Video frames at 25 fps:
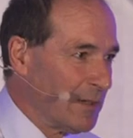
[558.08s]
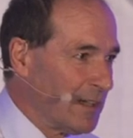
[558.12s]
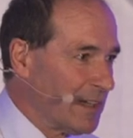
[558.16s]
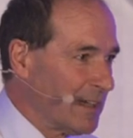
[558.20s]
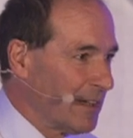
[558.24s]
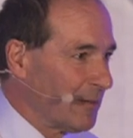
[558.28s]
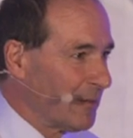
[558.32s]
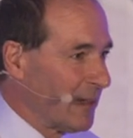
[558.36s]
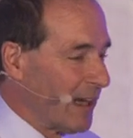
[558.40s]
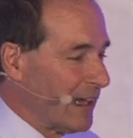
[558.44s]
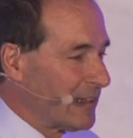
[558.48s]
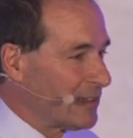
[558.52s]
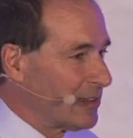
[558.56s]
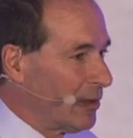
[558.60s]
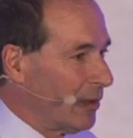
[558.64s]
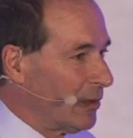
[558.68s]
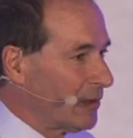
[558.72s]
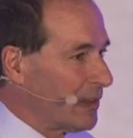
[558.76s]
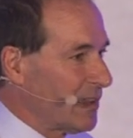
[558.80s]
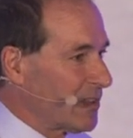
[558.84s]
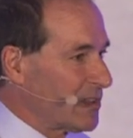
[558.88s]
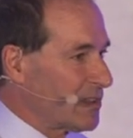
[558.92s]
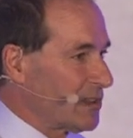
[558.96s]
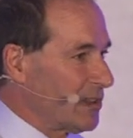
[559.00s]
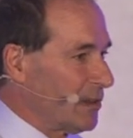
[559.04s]
week when I
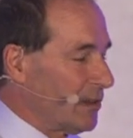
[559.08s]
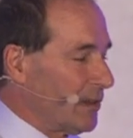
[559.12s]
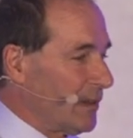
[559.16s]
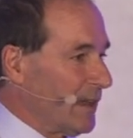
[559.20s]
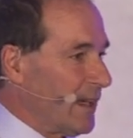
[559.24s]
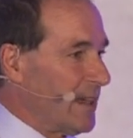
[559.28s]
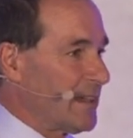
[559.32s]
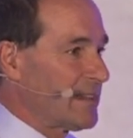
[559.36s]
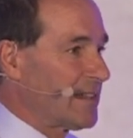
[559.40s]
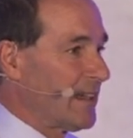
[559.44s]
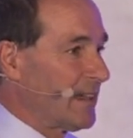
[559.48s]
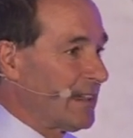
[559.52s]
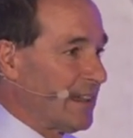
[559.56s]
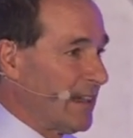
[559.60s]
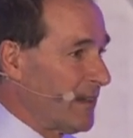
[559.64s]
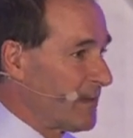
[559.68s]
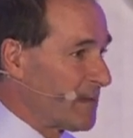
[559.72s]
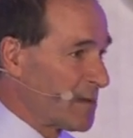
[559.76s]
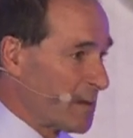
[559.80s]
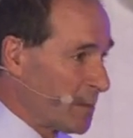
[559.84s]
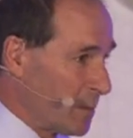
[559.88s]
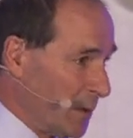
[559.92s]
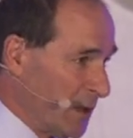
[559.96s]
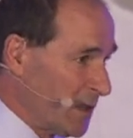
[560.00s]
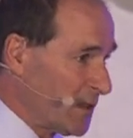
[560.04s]
told this story. He said, it
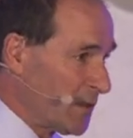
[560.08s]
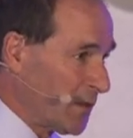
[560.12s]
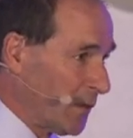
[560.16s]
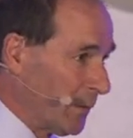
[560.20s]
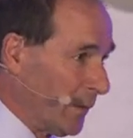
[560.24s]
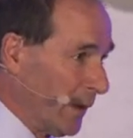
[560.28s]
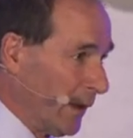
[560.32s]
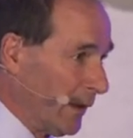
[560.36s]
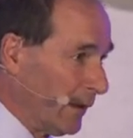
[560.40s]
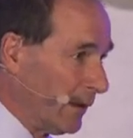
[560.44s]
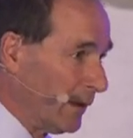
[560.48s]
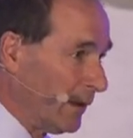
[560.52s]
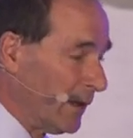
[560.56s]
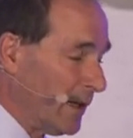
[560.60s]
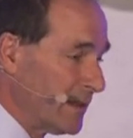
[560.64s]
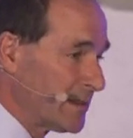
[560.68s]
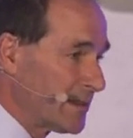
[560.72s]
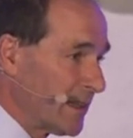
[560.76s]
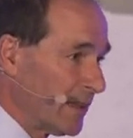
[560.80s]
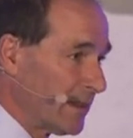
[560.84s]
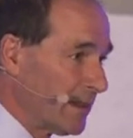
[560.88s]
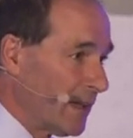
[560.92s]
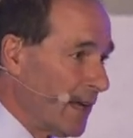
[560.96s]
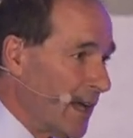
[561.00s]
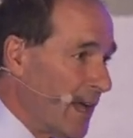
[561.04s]
was worse for me. He
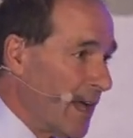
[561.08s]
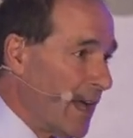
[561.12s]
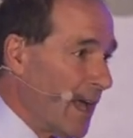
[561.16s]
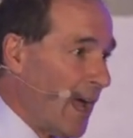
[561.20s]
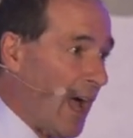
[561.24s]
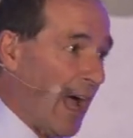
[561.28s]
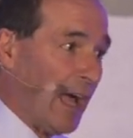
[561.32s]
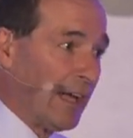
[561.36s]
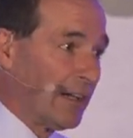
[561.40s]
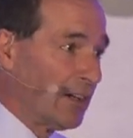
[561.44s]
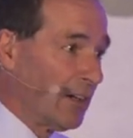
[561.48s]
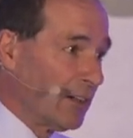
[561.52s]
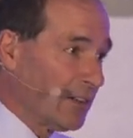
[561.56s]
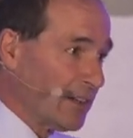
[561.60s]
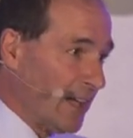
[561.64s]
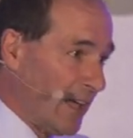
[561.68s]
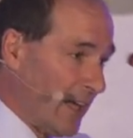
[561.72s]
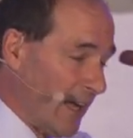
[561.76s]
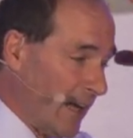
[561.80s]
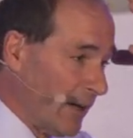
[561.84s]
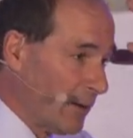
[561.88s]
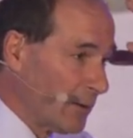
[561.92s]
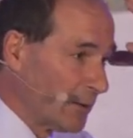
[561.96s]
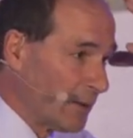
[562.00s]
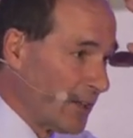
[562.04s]
said, I got the
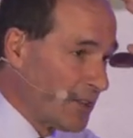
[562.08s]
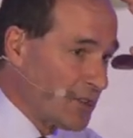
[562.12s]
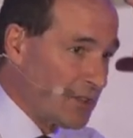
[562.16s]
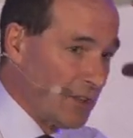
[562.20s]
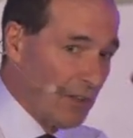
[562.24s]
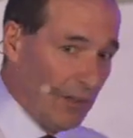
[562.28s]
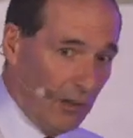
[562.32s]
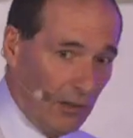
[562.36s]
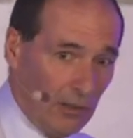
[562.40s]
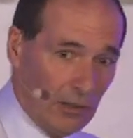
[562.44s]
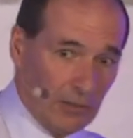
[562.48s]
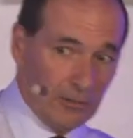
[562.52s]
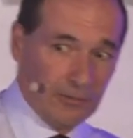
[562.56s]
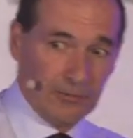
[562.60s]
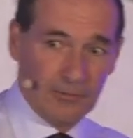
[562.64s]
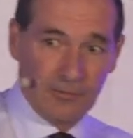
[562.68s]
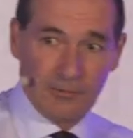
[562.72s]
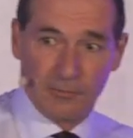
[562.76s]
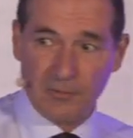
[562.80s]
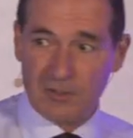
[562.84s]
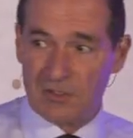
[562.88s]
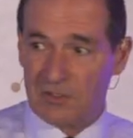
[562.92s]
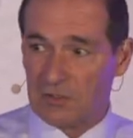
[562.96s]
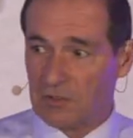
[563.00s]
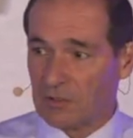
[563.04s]
hair conditioner off,
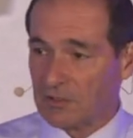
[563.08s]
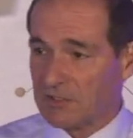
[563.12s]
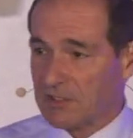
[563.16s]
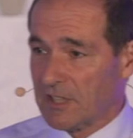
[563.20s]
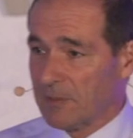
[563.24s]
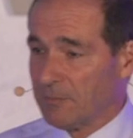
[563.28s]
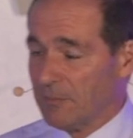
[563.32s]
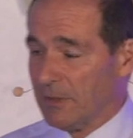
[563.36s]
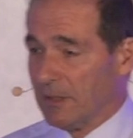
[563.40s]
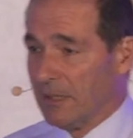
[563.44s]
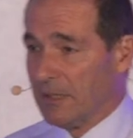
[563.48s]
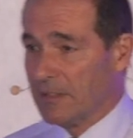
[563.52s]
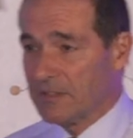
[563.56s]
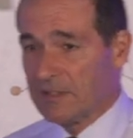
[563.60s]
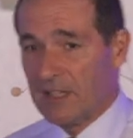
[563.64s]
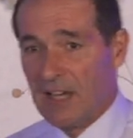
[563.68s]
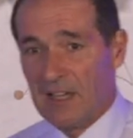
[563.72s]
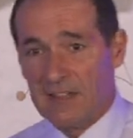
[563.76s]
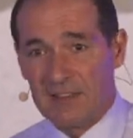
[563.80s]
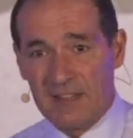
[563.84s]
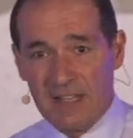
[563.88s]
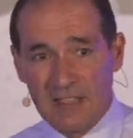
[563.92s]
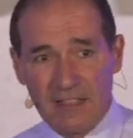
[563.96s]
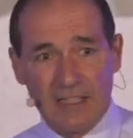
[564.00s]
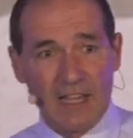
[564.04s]
which took 10 minutes.
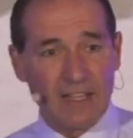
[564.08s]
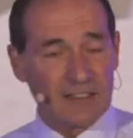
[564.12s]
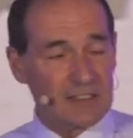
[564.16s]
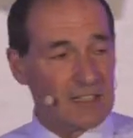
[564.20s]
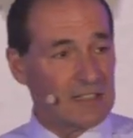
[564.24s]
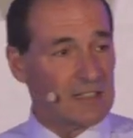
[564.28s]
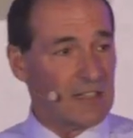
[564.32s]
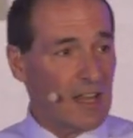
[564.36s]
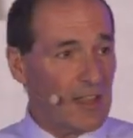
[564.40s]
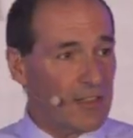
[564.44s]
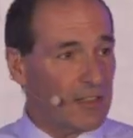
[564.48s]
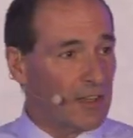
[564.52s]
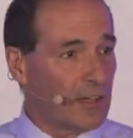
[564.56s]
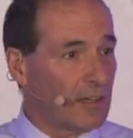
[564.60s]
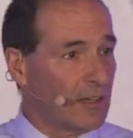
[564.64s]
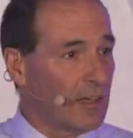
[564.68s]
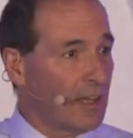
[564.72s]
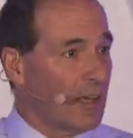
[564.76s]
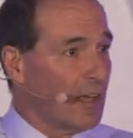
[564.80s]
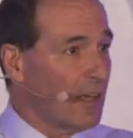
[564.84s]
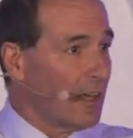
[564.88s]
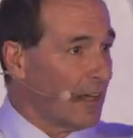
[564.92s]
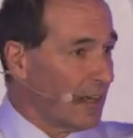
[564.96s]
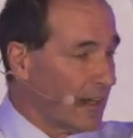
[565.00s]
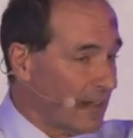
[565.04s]
I then had another
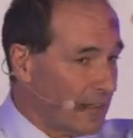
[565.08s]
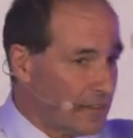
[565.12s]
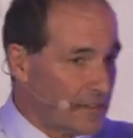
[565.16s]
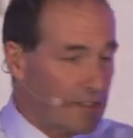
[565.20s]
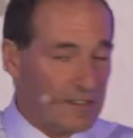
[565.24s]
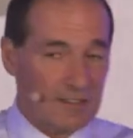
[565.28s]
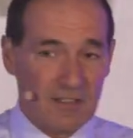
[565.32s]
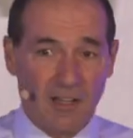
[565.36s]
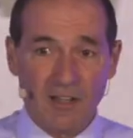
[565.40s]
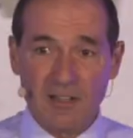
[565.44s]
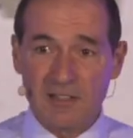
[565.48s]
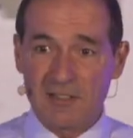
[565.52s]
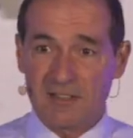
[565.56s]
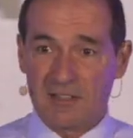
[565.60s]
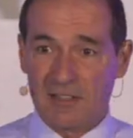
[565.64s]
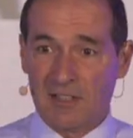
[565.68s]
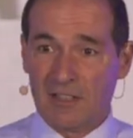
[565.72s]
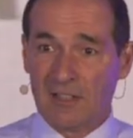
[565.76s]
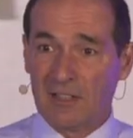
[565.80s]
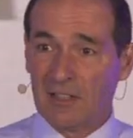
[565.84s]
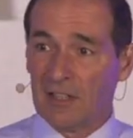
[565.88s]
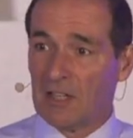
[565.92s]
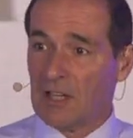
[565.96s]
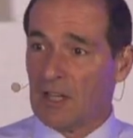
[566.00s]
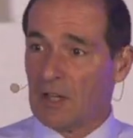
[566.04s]

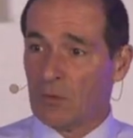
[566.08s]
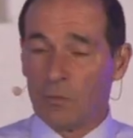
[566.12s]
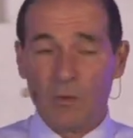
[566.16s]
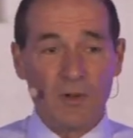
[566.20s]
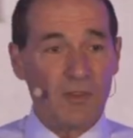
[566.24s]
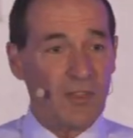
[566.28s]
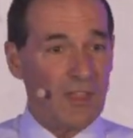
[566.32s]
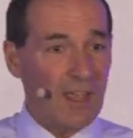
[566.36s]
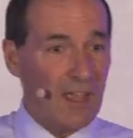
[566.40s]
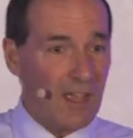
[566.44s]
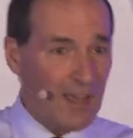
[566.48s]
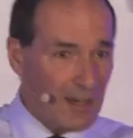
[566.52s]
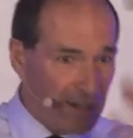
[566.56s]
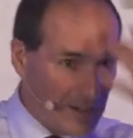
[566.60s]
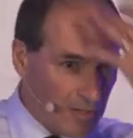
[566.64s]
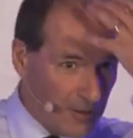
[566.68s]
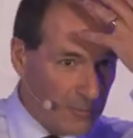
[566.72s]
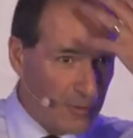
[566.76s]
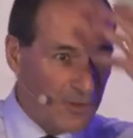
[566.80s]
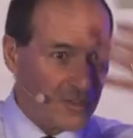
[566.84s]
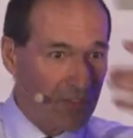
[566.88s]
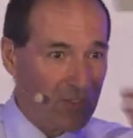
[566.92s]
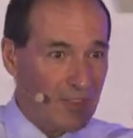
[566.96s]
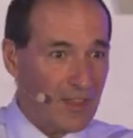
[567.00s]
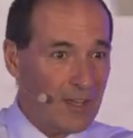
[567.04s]
disaster with
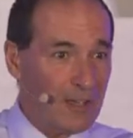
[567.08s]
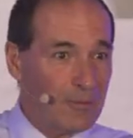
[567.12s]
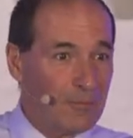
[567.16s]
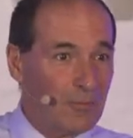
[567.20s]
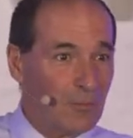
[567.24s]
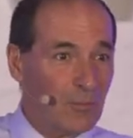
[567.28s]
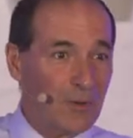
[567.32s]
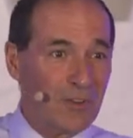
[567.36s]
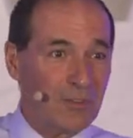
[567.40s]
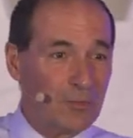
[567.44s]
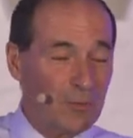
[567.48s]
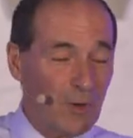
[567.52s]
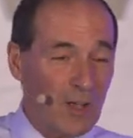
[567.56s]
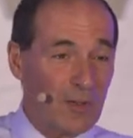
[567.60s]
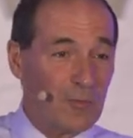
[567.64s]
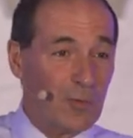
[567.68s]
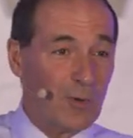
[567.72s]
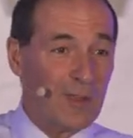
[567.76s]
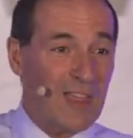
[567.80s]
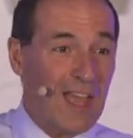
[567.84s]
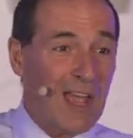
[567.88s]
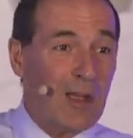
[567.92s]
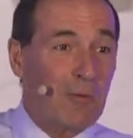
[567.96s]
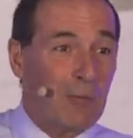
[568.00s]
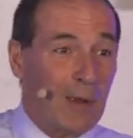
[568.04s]

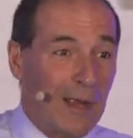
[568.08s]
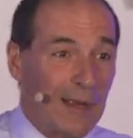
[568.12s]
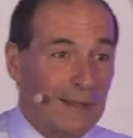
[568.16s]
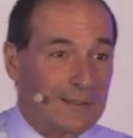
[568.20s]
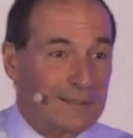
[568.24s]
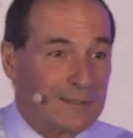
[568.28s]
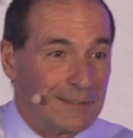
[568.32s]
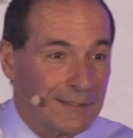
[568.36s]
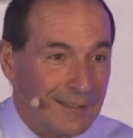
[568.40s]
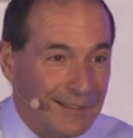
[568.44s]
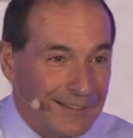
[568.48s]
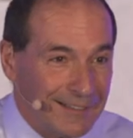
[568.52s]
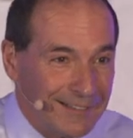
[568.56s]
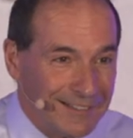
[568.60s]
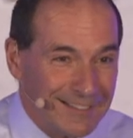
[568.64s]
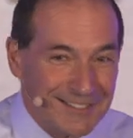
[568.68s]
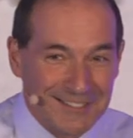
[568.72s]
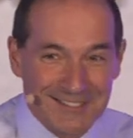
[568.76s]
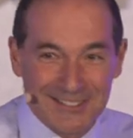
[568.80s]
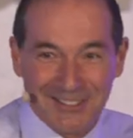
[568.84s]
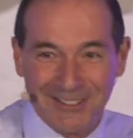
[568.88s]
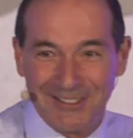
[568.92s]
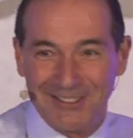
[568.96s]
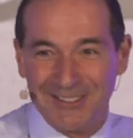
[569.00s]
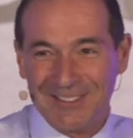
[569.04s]
hair wax.
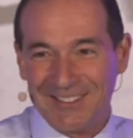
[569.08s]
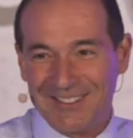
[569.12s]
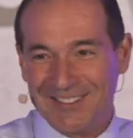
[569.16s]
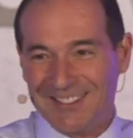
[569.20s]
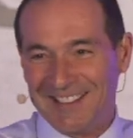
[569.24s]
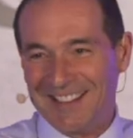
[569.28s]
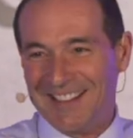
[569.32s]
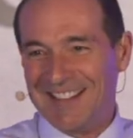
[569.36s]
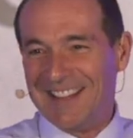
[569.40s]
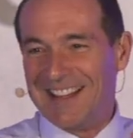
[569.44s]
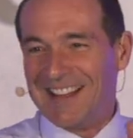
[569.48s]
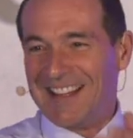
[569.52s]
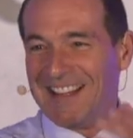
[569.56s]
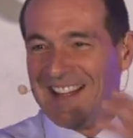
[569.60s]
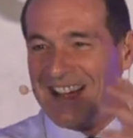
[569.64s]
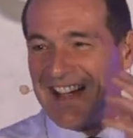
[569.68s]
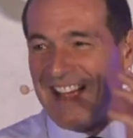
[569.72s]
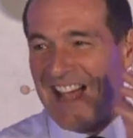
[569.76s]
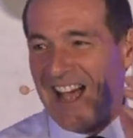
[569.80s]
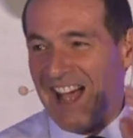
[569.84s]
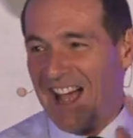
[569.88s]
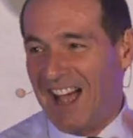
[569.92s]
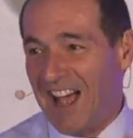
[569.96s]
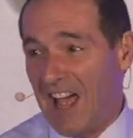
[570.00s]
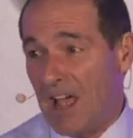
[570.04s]
So,
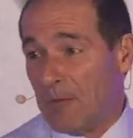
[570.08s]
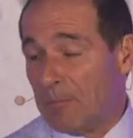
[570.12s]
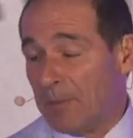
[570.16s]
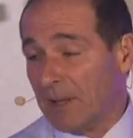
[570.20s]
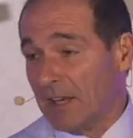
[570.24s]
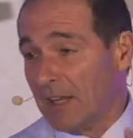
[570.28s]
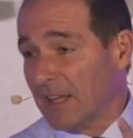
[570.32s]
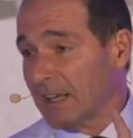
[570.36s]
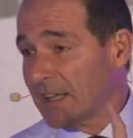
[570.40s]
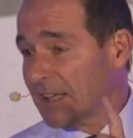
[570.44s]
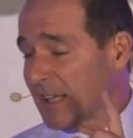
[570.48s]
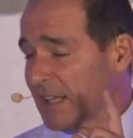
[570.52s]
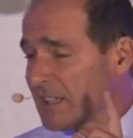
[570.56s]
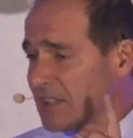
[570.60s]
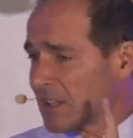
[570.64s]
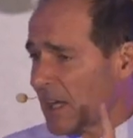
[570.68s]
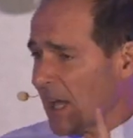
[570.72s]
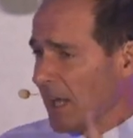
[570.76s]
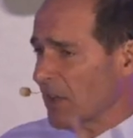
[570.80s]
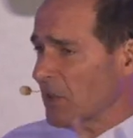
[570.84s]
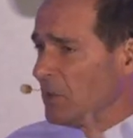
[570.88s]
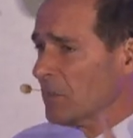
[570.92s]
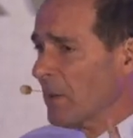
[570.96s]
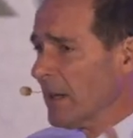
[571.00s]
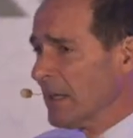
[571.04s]
but
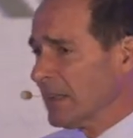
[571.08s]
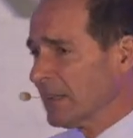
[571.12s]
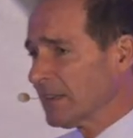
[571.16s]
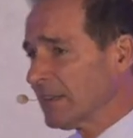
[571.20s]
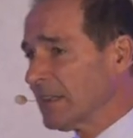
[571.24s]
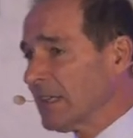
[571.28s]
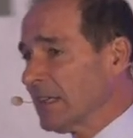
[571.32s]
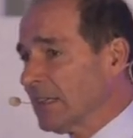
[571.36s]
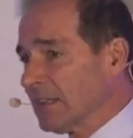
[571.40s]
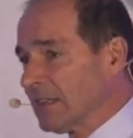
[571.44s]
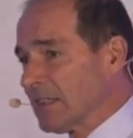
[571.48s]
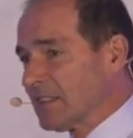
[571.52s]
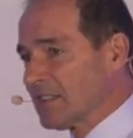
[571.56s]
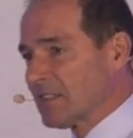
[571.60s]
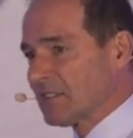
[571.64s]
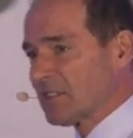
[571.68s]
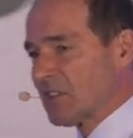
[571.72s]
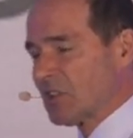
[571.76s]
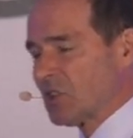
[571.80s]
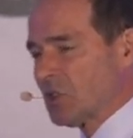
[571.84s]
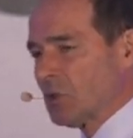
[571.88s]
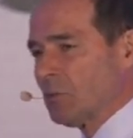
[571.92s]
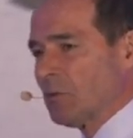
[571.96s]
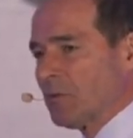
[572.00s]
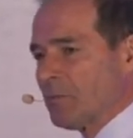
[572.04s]
you might think this is
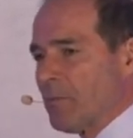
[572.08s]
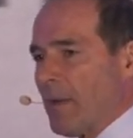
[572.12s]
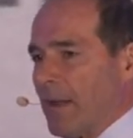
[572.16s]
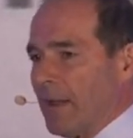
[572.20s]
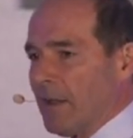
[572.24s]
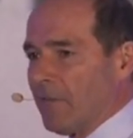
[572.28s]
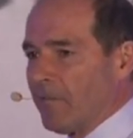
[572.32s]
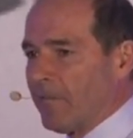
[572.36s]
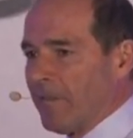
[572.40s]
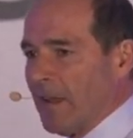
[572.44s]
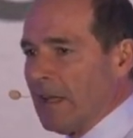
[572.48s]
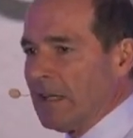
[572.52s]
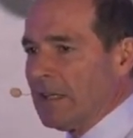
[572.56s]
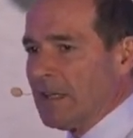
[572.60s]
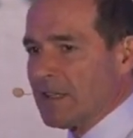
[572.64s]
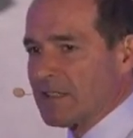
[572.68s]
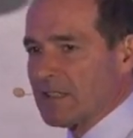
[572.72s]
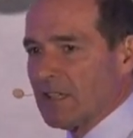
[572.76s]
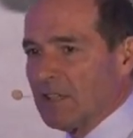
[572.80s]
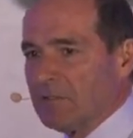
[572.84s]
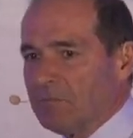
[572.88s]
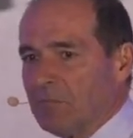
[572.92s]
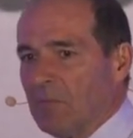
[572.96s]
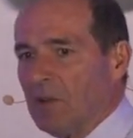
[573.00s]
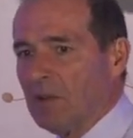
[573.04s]
to do with my failures in